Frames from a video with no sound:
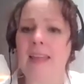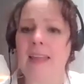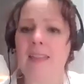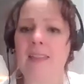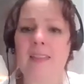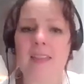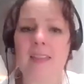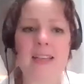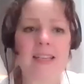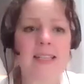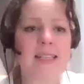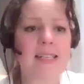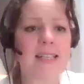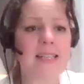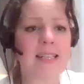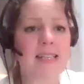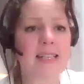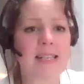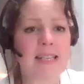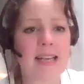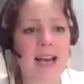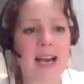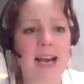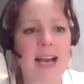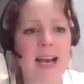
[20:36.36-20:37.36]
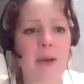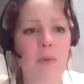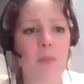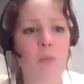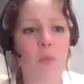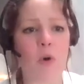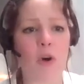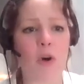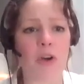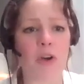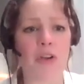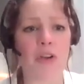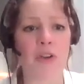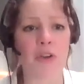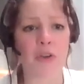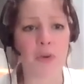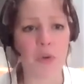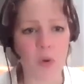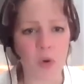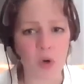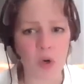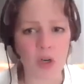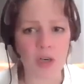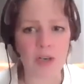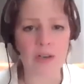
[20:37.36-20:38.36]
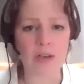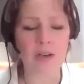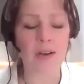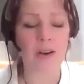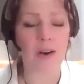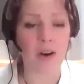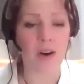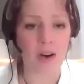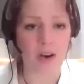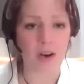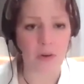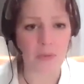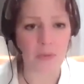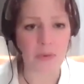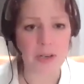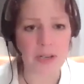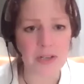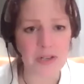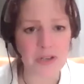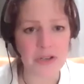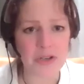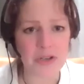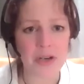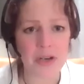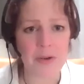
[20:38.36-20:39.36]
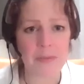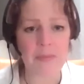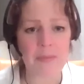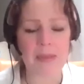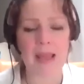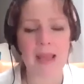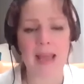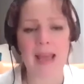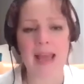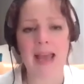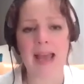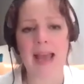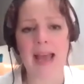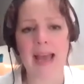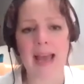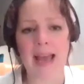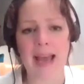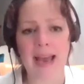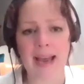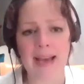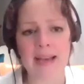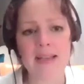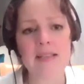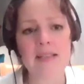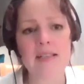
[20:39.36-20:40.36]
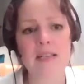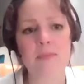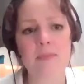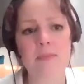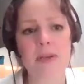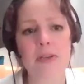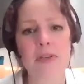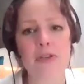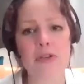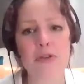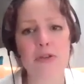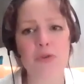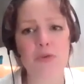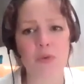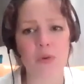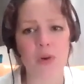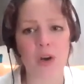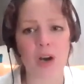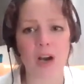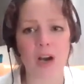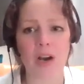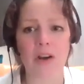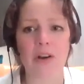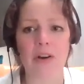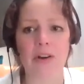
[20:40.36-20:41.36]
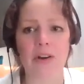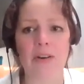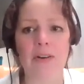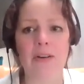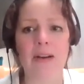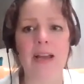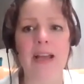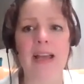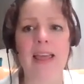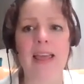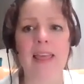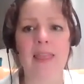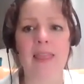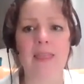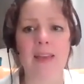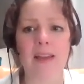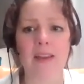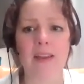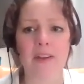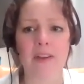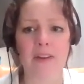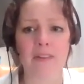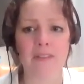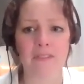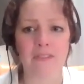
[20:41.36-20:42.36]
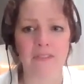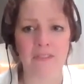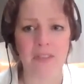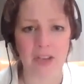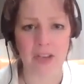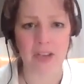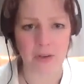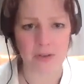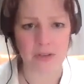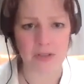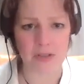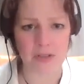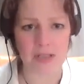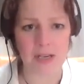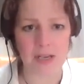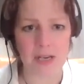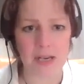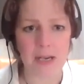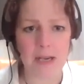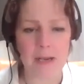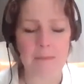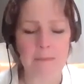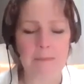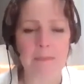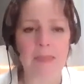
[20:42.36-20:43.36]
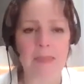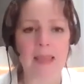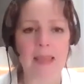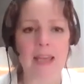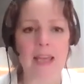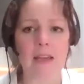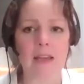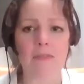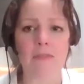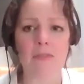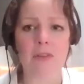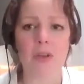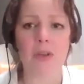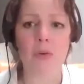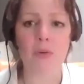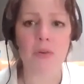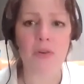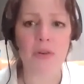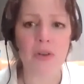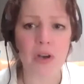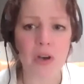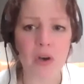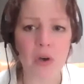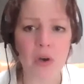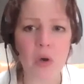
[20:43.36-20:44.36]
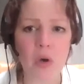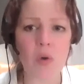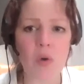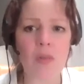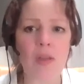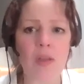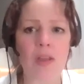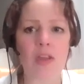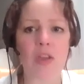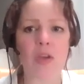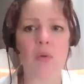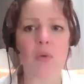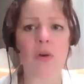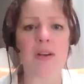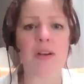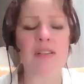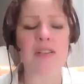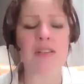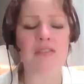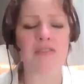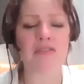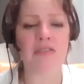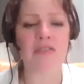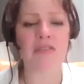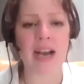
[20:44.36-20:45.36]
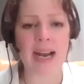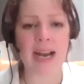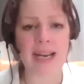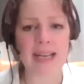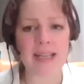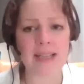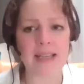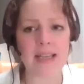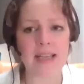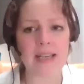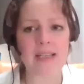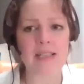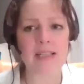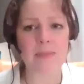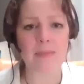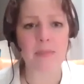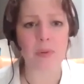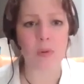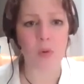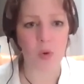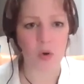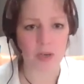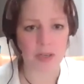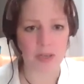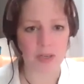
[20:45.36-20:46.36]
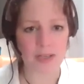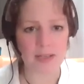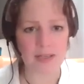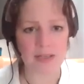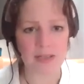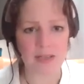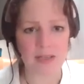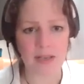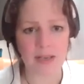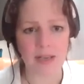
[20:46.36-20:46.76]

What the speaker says: this is the time where your courage has to be stronger than your fears. If you know that you are divinely supported,